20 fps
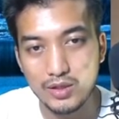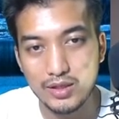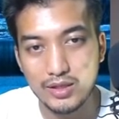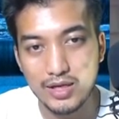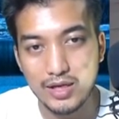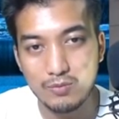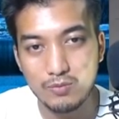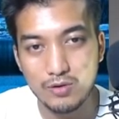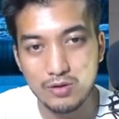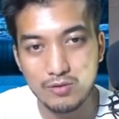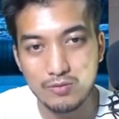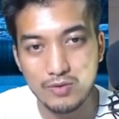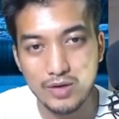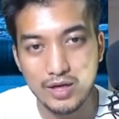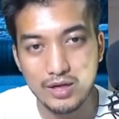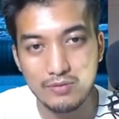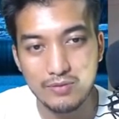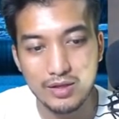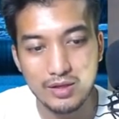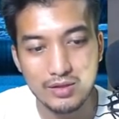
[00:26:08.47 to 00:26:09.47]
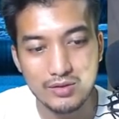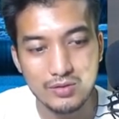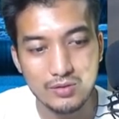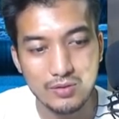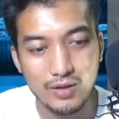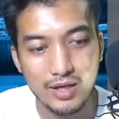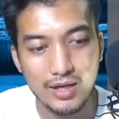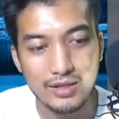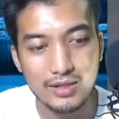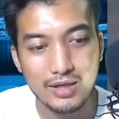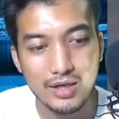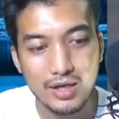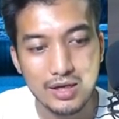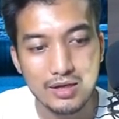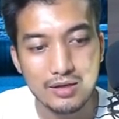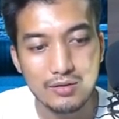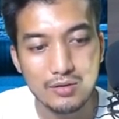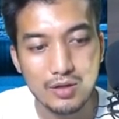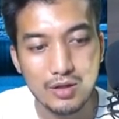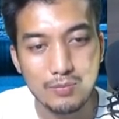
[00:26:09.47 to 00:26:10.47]
be that one right over there so that
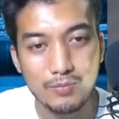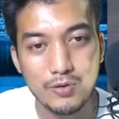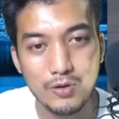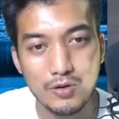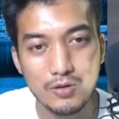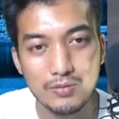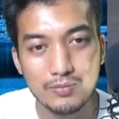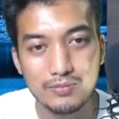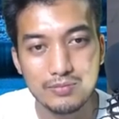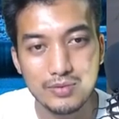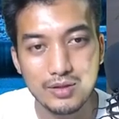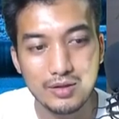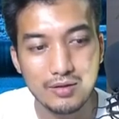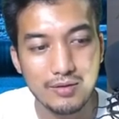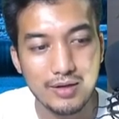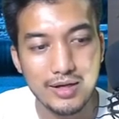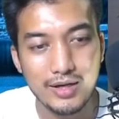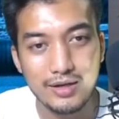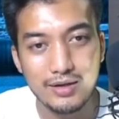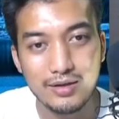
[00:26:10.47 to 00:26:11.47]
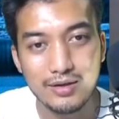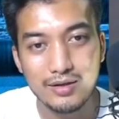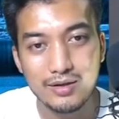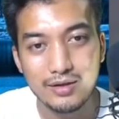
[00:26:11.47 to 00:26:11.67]
uh, kaboom, alright?